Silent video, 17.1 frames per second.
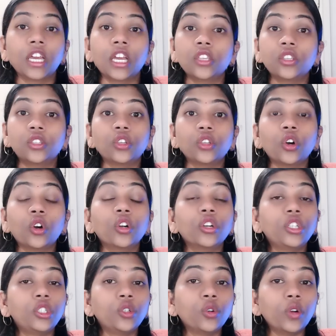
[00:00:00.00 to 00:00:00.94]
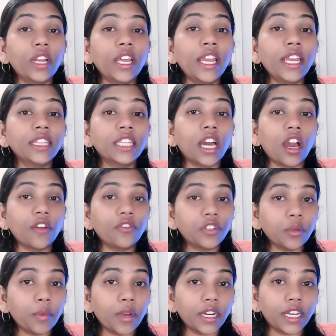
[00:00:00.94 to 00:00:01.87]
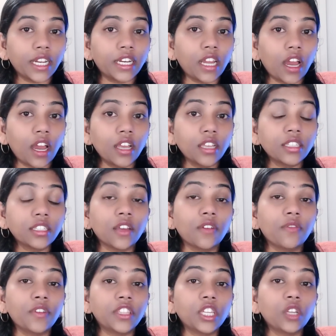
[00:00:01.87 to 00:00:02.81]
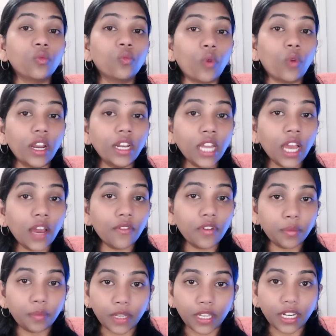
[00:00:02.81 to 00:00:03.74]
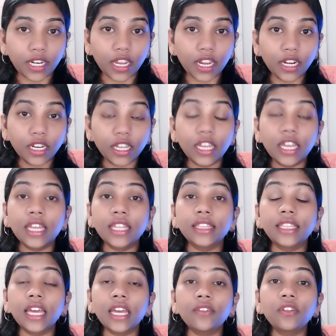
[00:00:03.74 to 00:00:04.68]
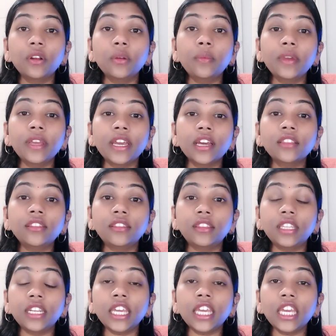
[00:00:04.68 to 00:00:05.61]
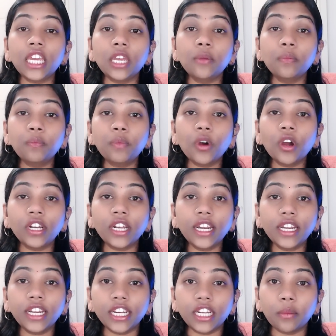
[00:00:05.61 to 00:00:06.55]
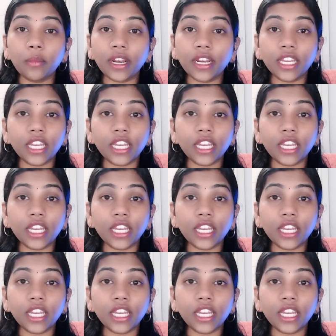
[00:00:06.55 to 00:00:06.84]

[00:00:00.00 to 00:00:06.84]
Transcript: So today in the aftermarket has within 1 hour period there will be a 3 important determining